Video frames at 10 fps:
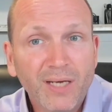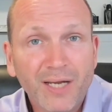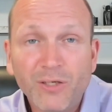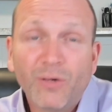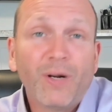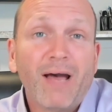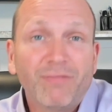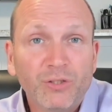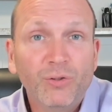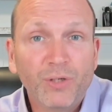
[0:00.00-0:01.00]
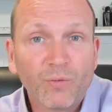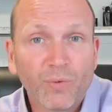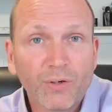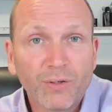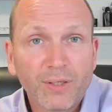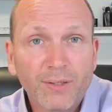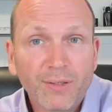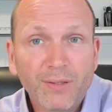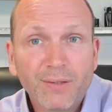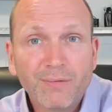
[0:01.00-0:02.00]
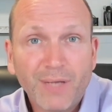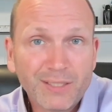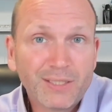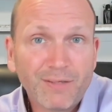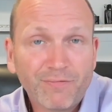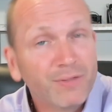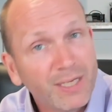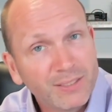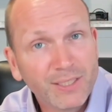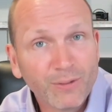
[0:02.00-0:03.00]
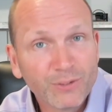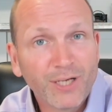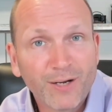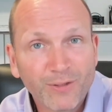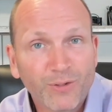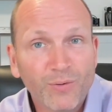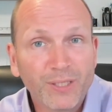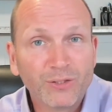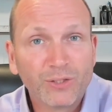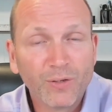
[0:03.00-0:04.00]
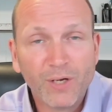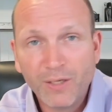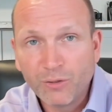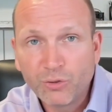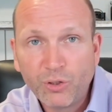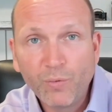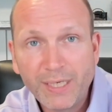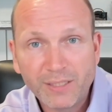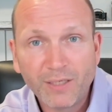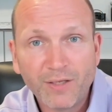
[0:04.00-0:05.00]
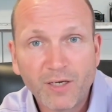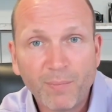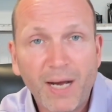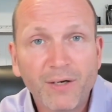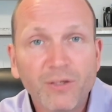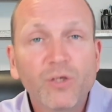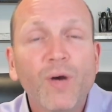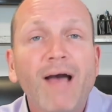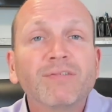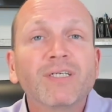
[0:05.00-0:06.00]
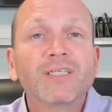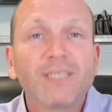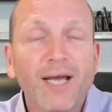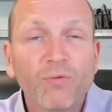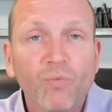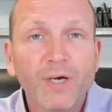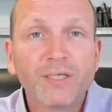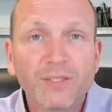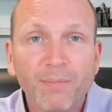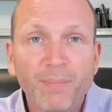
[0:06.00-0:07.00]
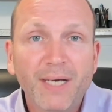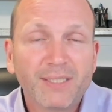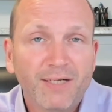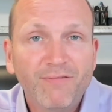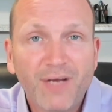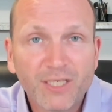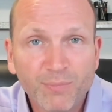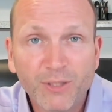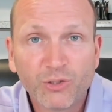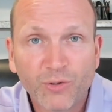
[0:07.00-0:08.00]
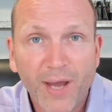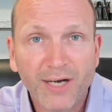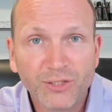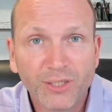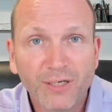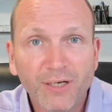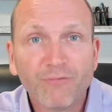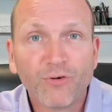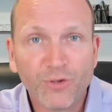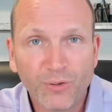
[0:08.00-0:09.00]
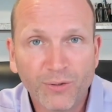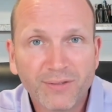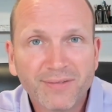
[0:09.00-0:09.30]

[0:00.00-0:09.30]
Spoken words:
and you don't have to do any work. That's the other side of the coin. So there's two ways to think about it. You have to decide what is the best investment strategy for you.